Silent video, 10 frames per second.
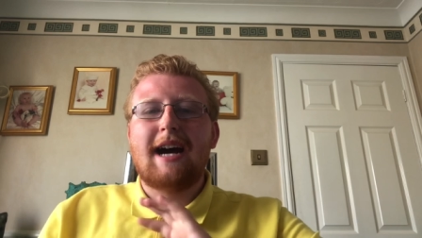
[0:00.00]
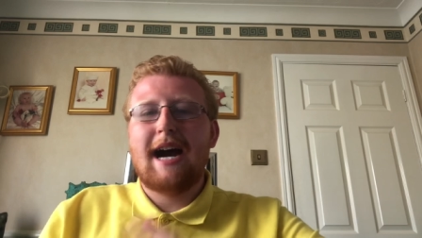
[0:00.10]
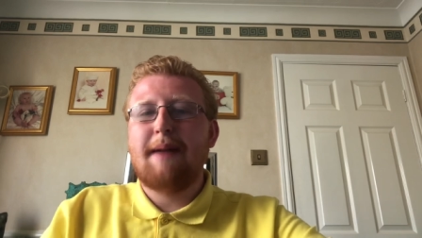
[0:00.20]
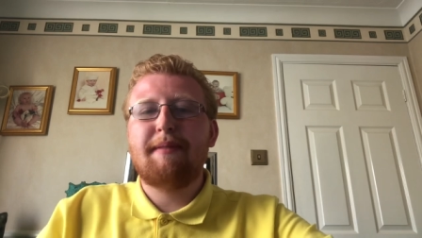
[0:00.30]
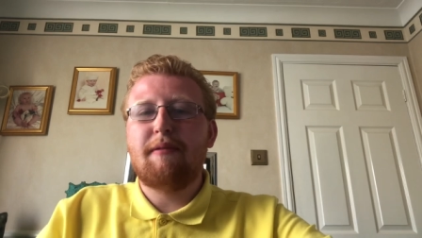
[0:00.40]

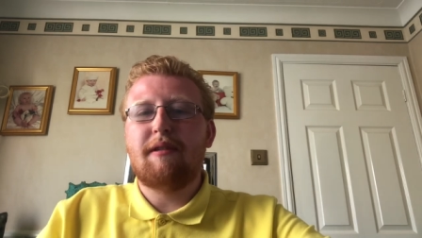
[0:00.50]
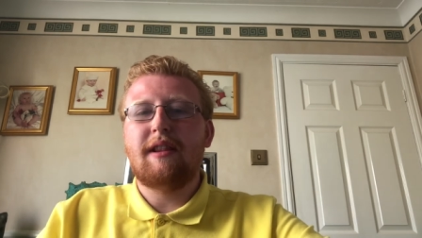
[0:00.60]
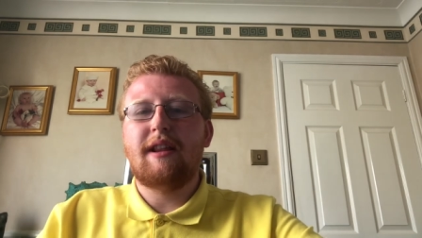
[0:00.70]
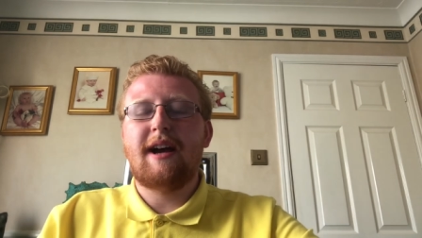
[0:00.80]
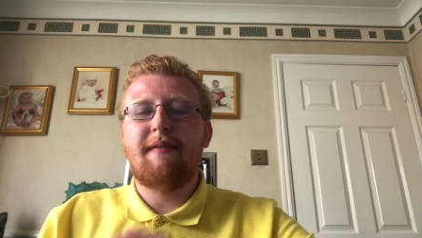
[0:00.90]
happy with
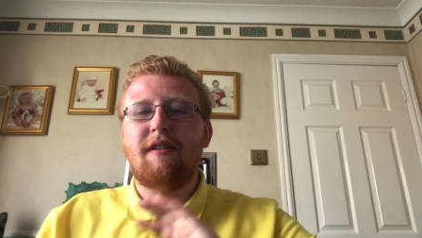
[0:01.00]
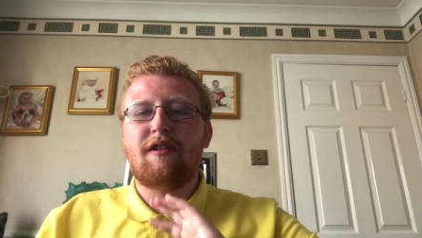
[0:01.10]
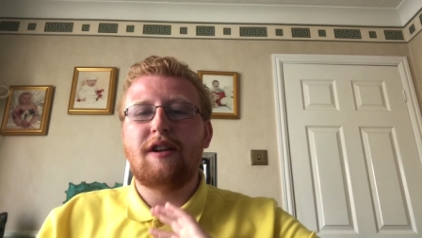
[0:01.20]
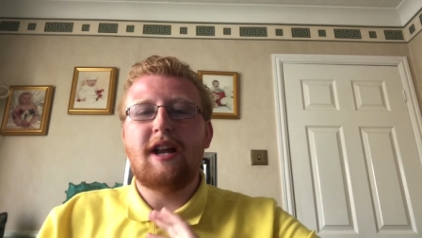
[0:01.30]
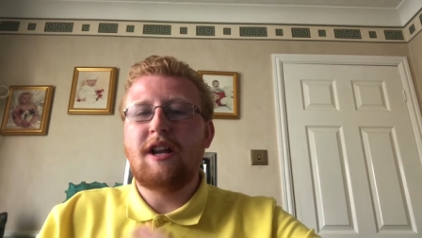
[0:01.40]
life and
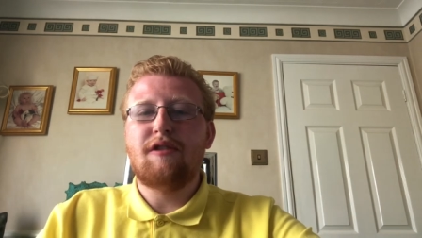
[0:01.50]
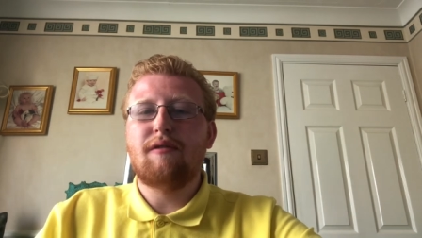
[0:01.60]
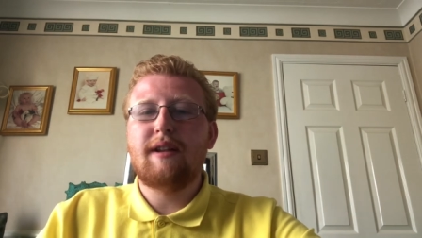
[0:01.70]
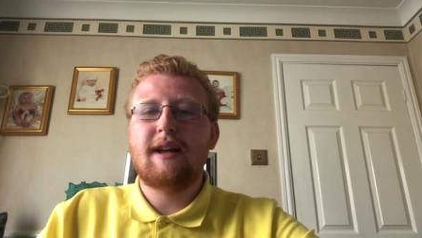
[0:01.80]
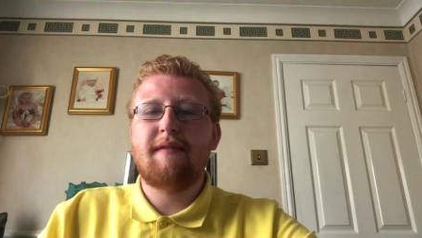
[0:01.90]
just enjoy
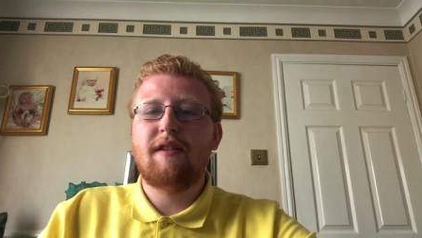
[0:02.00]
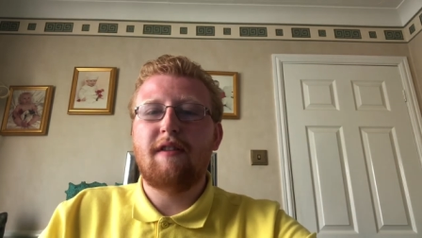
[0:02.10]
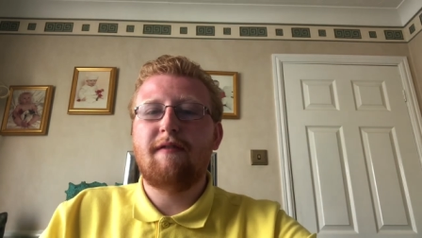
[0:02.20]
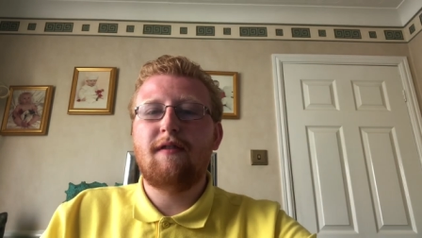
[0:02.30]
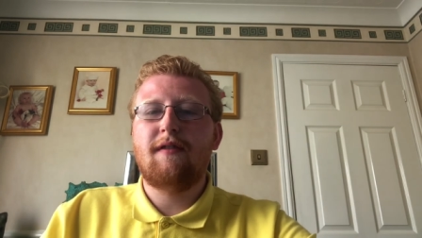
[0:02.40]
life to the
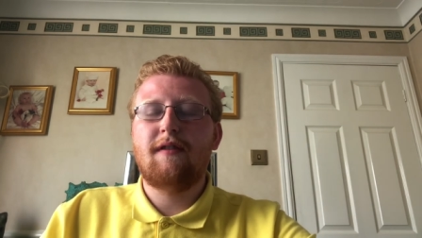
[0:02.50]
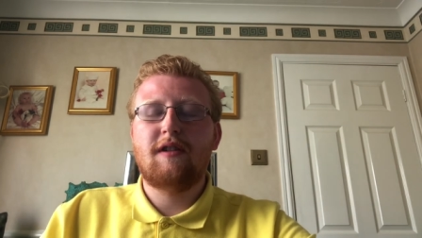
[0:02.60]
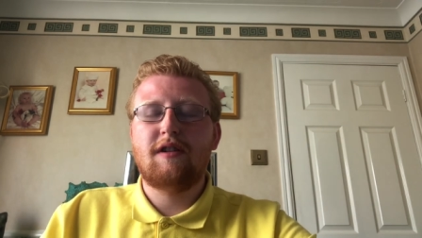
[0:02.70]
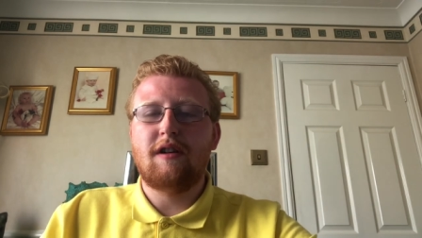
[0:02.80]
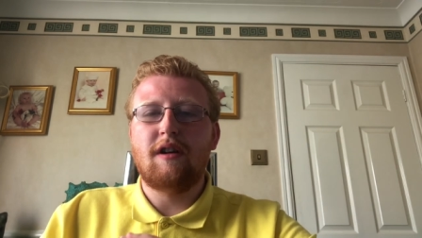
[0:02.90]

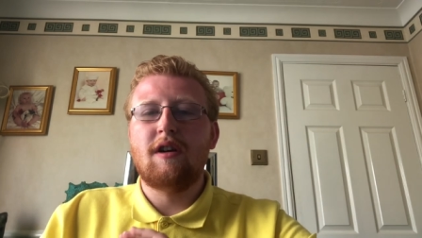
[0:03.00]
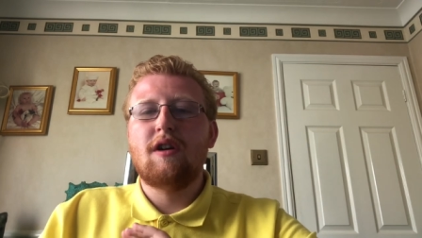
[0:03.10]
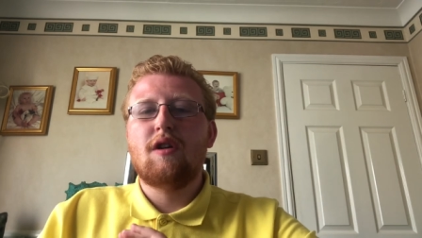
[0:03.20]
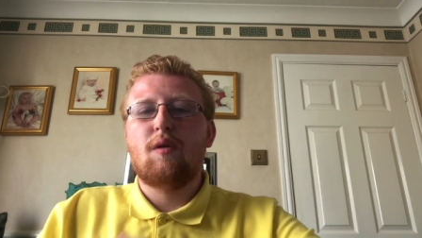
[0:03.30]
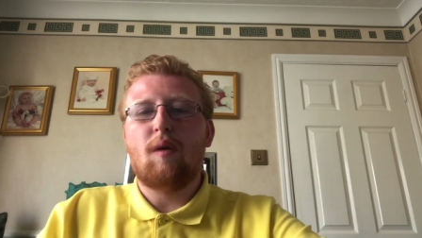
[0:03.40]
to
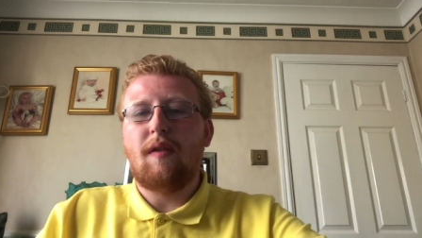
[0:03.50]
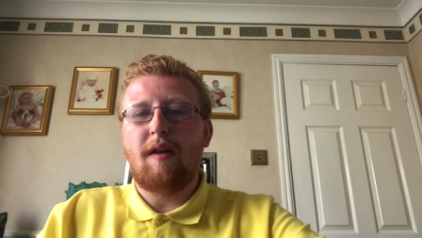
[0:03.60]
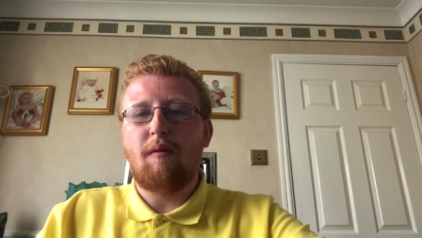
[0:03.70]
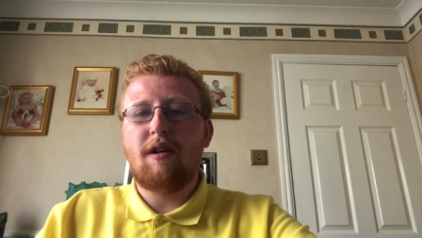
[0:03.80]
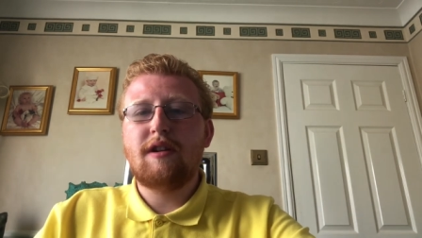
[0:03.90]
what they
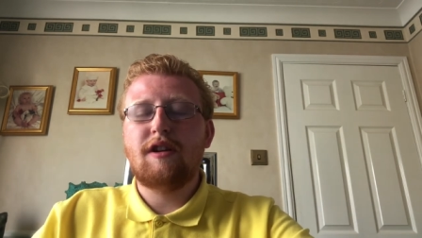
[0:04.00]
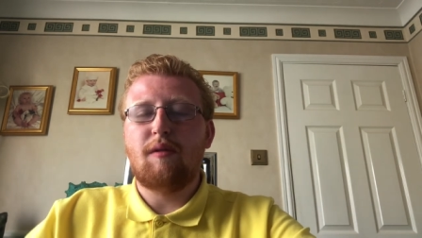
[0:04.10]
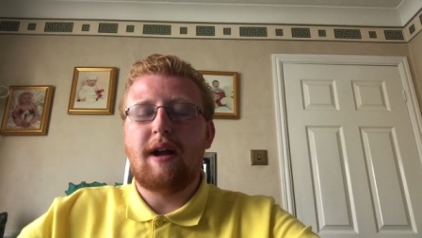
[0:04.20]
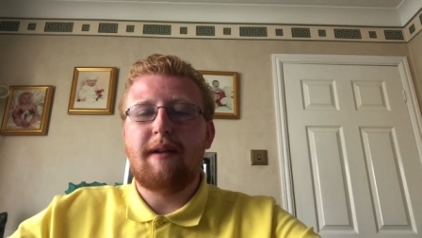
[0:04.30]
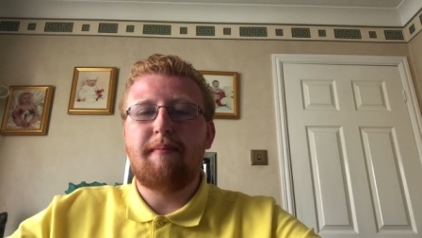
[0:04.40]
want to,
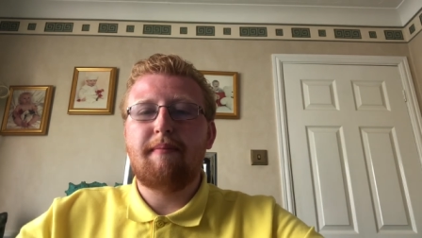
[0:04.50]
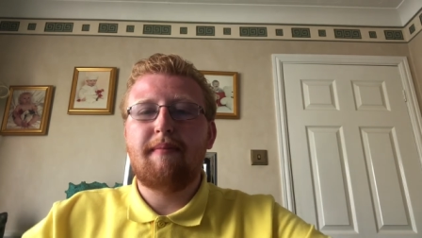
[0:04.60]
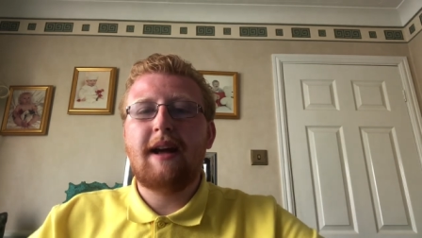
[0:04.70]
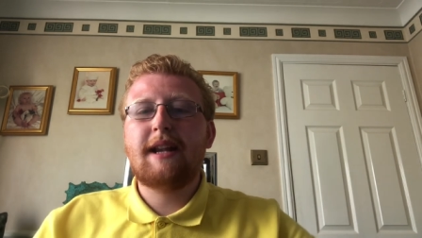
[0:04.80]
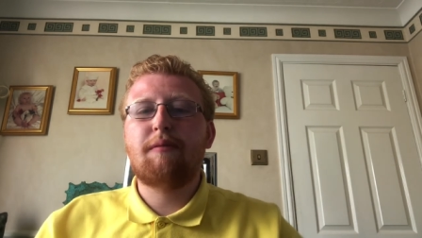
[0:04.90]
and
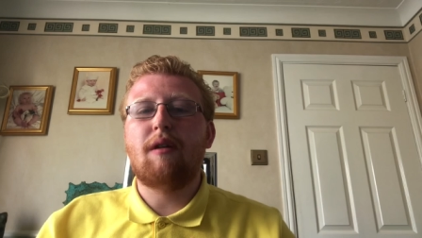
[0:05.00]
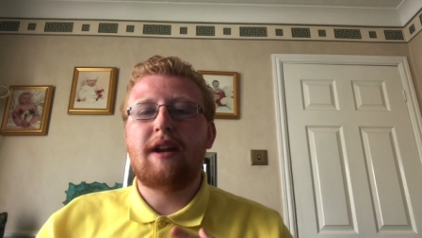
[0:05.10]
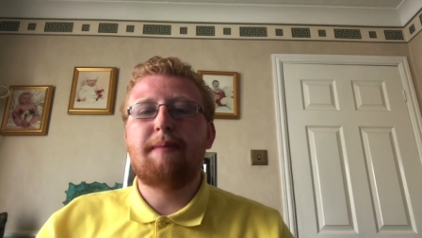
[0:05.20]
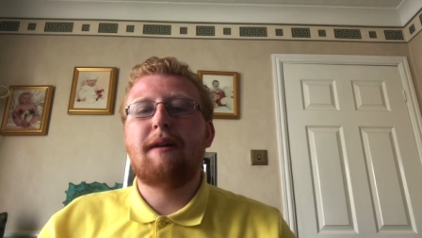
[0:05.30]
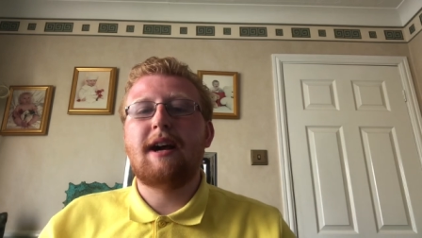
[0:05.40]
that's what
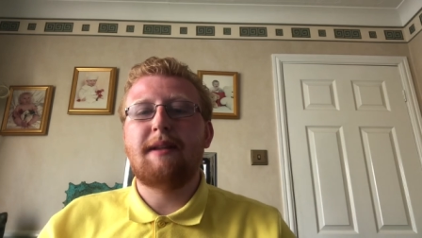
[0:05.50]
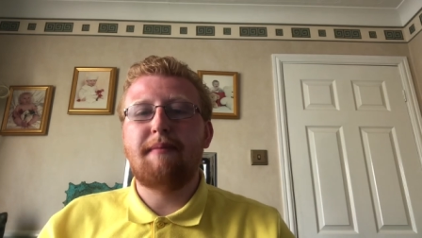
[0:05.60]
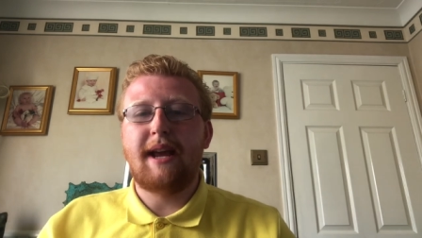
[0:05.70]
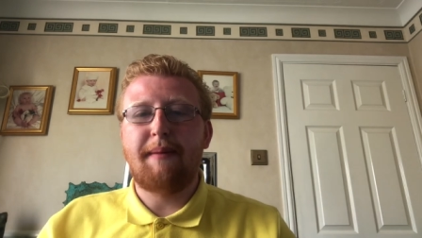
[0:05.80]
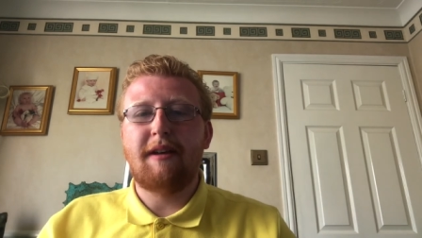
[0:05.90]
inspires
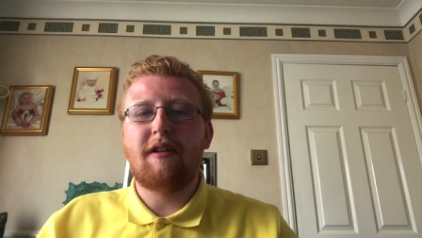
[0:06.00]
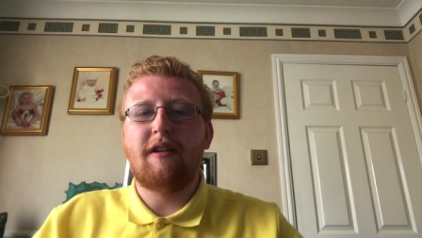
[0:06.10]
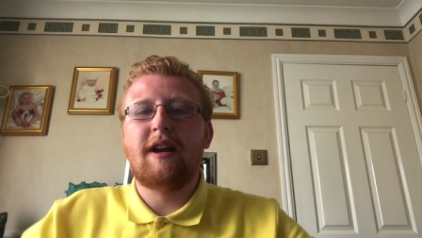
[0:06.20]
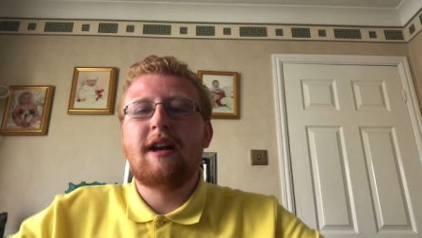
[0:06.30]
me because